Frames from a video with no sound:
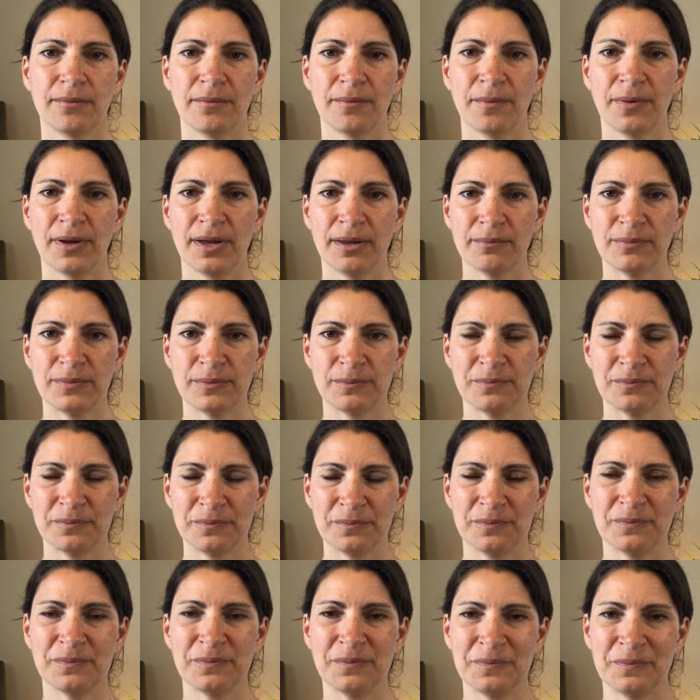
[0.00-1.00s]
But
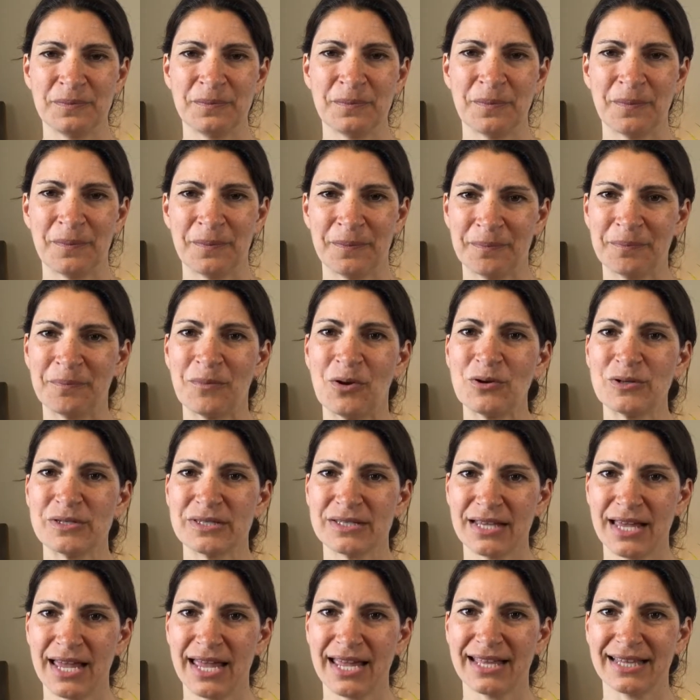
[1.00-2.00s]

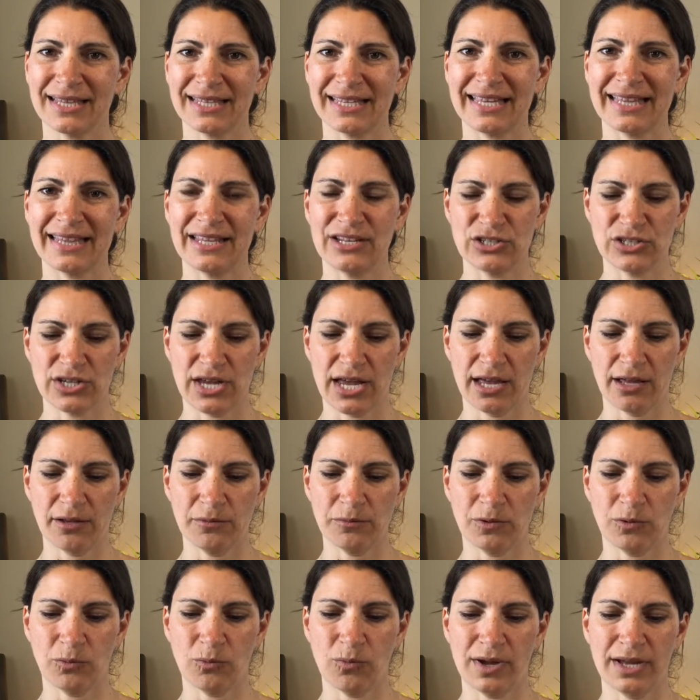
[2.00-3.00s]
most likely the
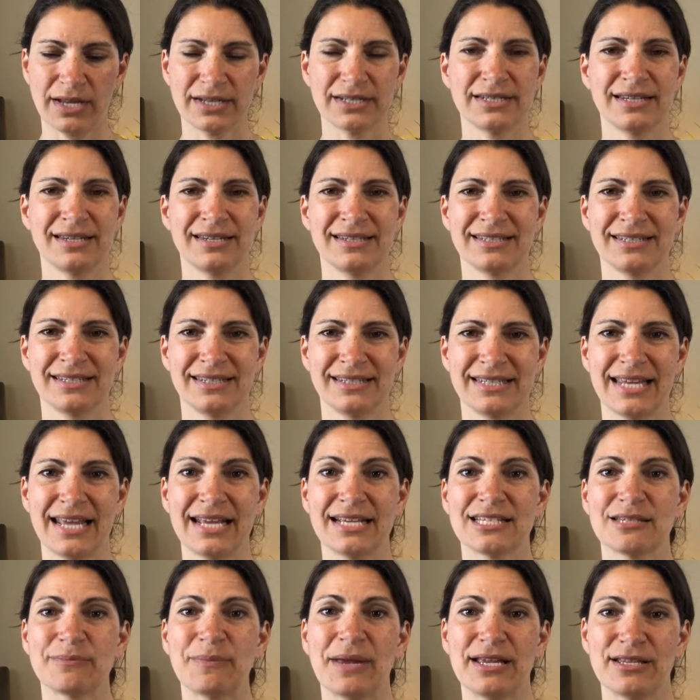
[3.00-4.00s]
child will want to
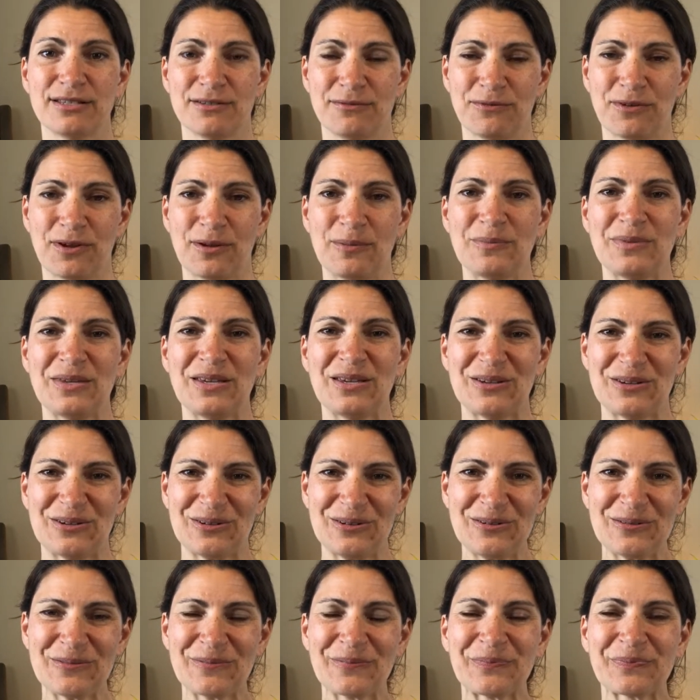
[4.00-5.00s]
take space from
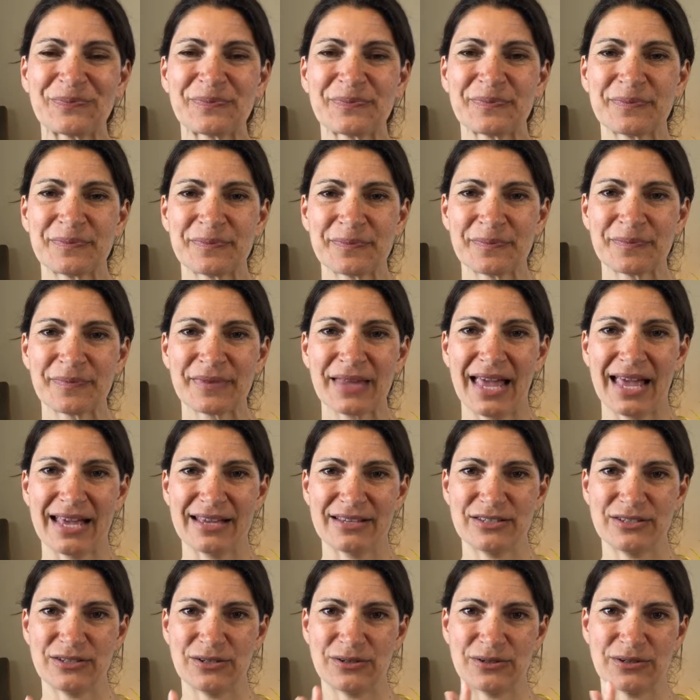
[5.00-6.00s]
you
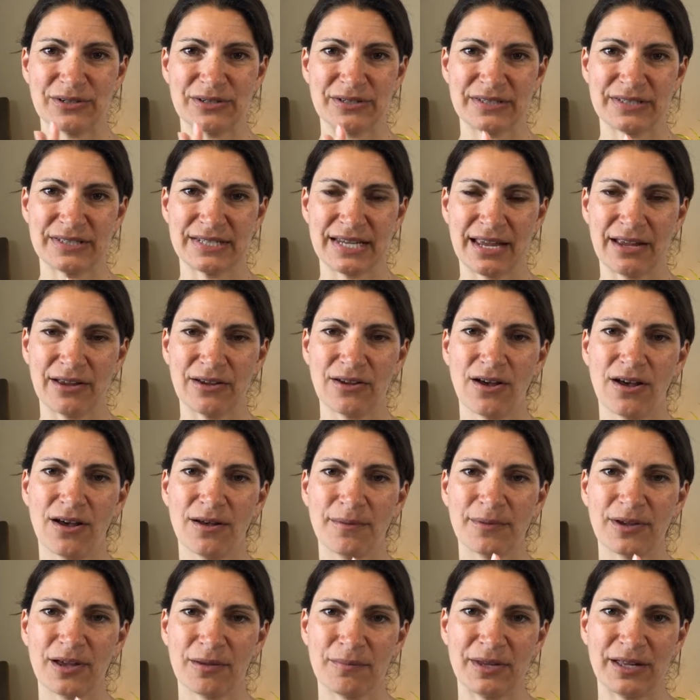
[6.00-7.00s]
as you are staying
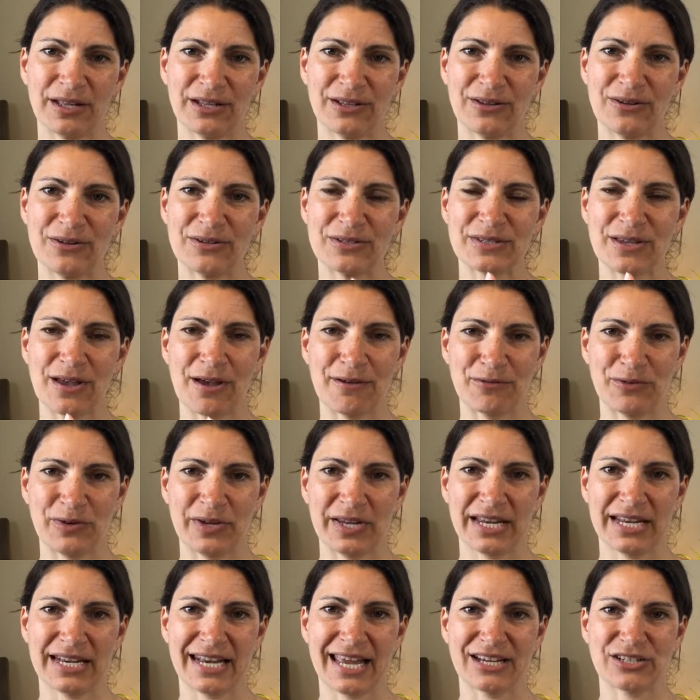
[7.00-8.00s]
calm, coming close, offering
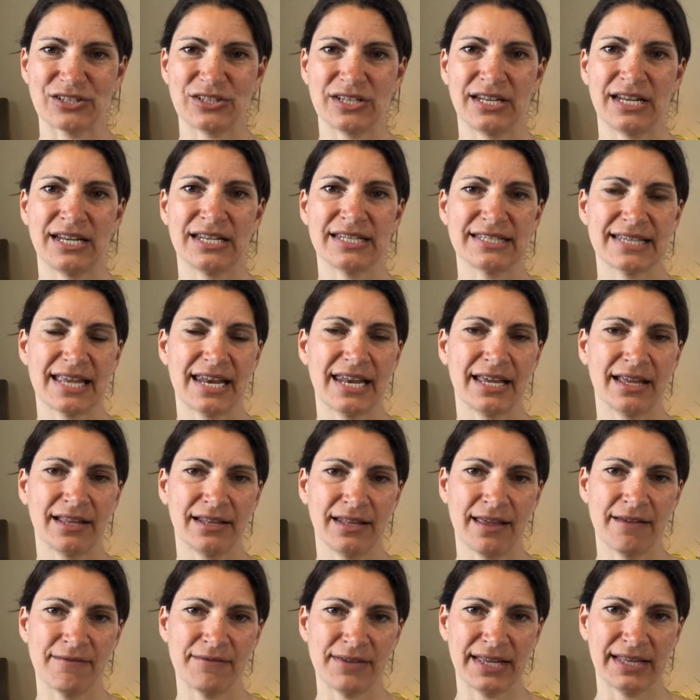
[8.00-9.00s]
connection, and setting a
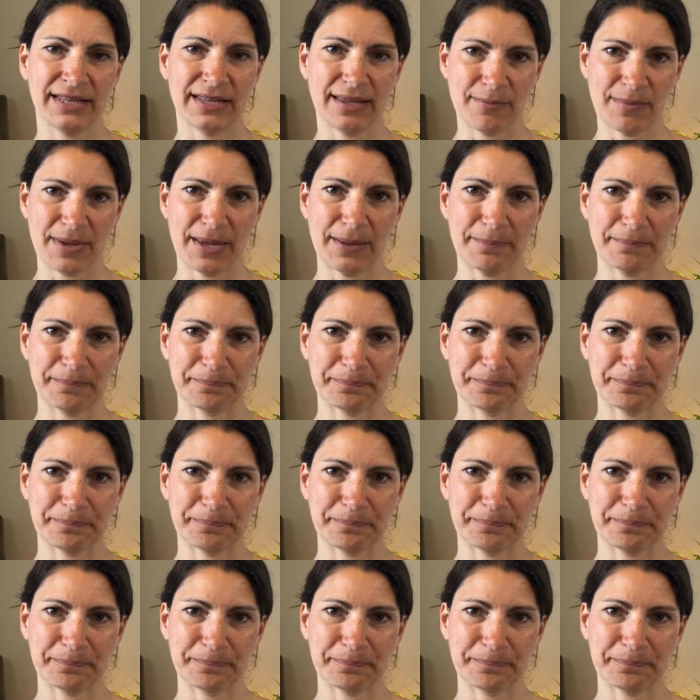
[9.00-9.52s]
loving limit.